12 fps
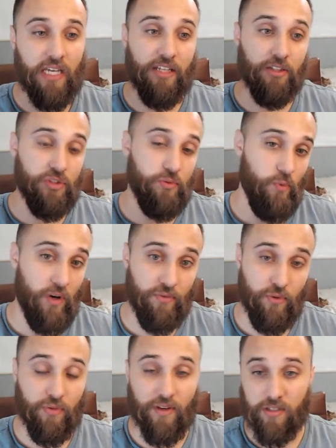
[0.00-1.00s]
And those one of
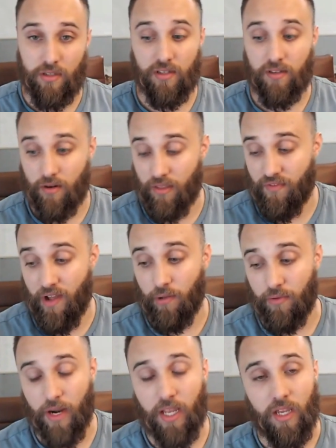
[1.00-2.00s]
three things are the
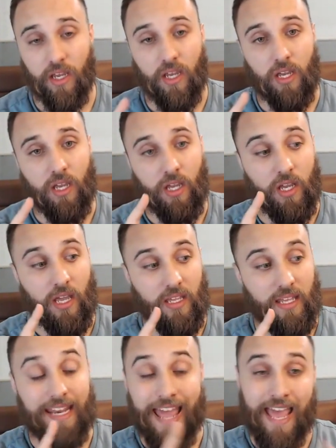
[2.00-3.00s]
following, right?
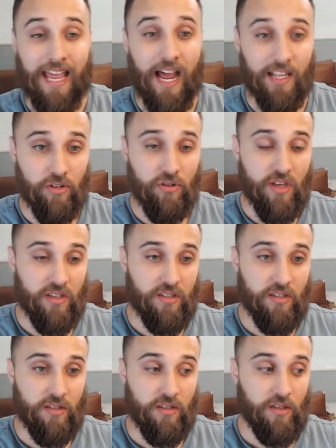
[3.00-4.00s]
Can AI do
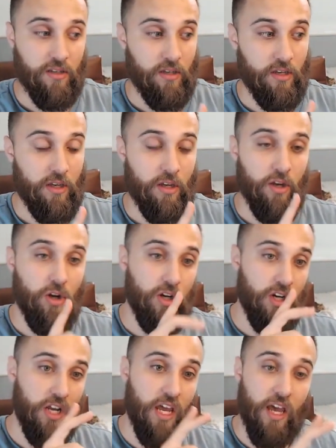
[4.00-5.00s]
this?
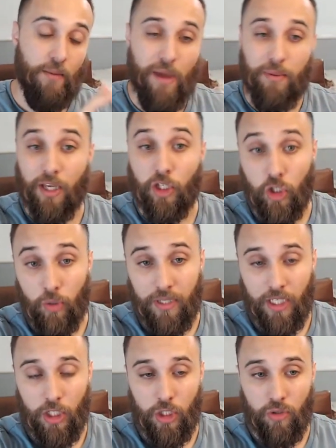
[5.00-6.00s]
Maybe a human
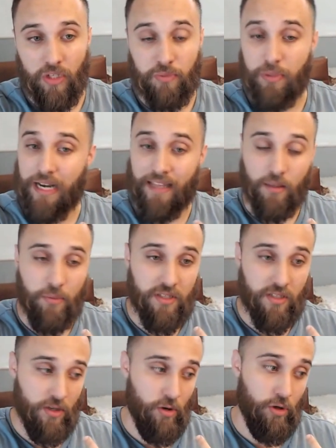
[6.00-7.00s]
can do this, but not the
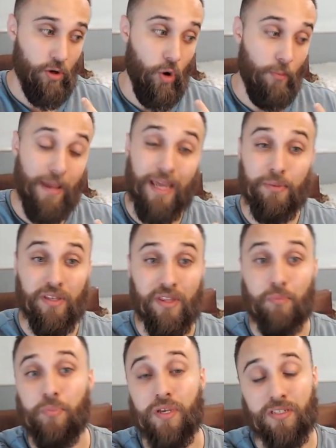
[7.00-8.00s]
business owner, or maybe the
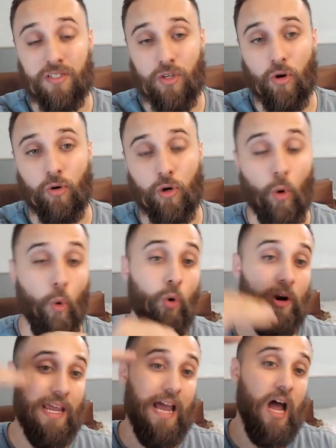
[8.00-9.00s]
business owner
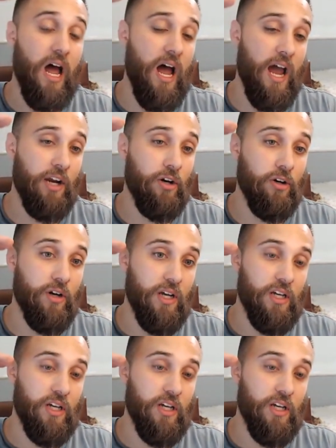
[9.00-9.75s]
or a higher